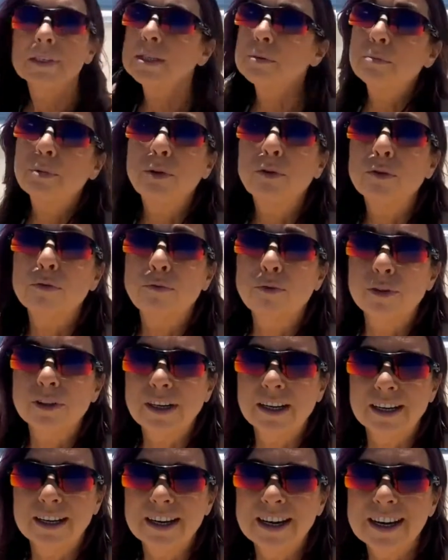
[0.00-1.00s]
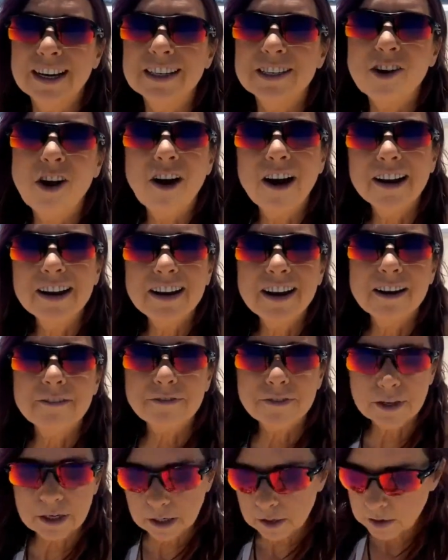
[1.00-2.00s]
It's a beautiful day. It's hot
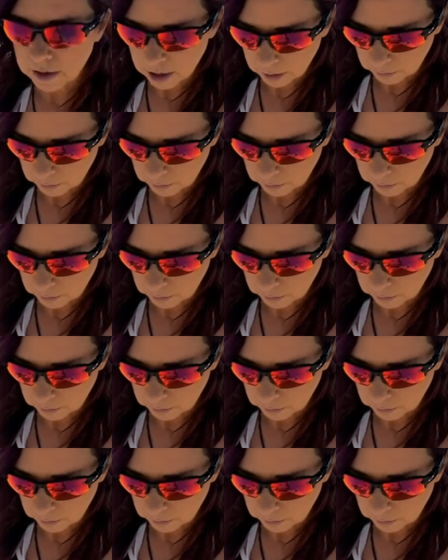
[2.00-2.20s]
enough that you